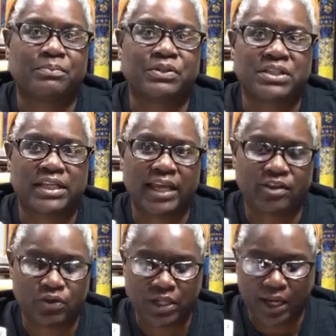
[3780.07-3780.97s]
put
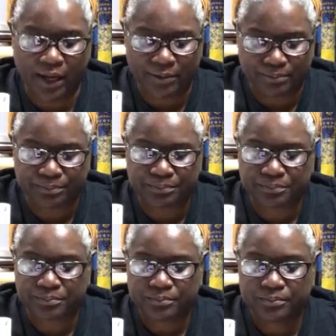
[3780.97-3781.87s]
together yet.
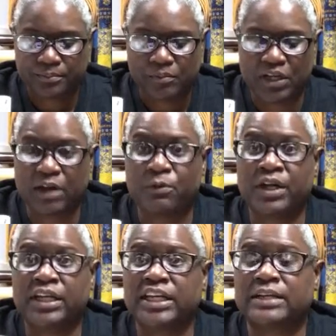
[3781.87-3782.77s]
And I
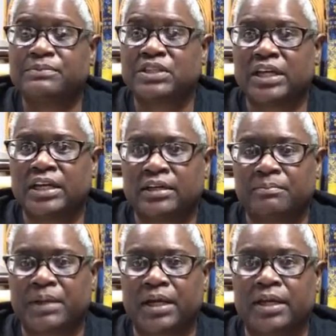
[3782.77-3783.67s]
want to get them
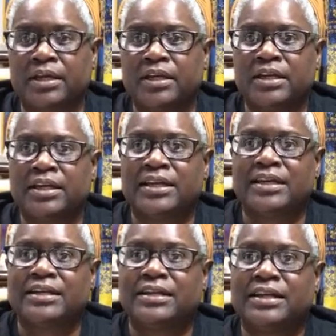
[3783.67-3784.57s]
done by
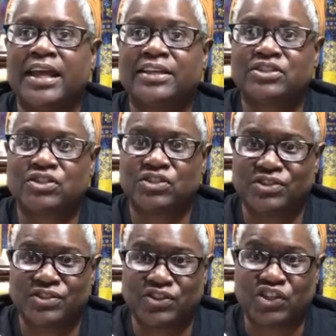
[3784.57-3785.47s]
next
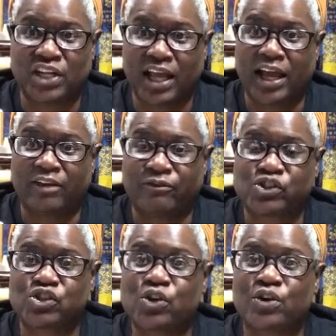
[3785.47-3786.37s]
July for
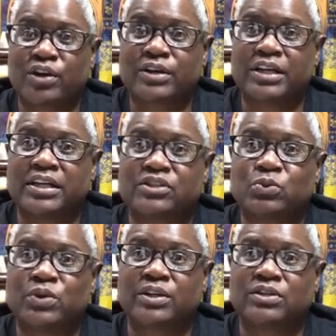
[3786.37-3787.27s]
sure in
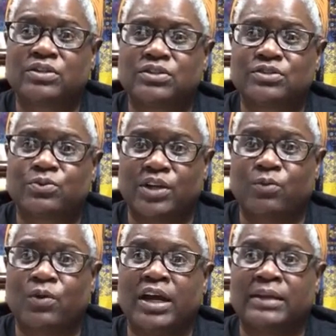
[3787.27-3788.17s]
2020
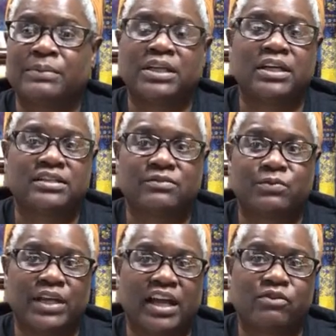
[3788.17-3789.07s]
because if
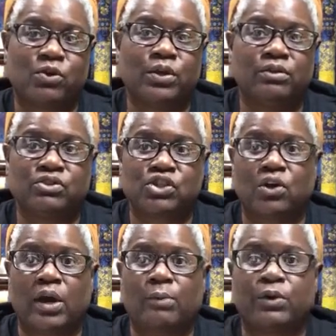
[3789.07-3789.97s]
we have a quilt
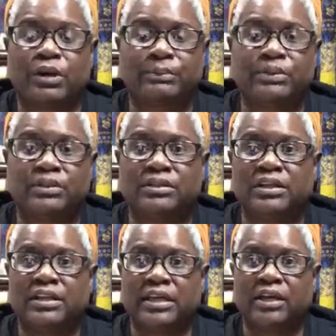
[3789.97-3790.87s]
show, I want to put
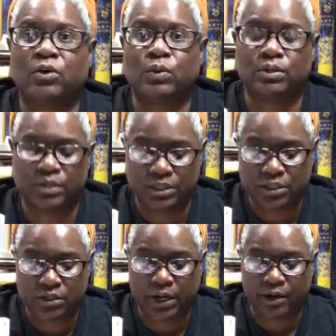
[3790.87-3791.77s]
that quilt
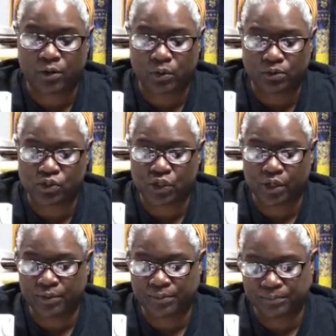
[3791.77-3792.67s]
into our quilt
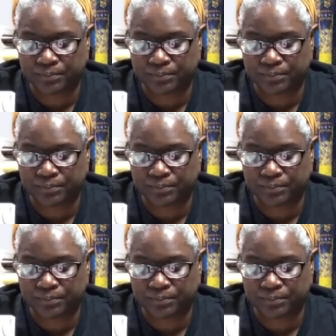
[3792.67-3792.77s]
show.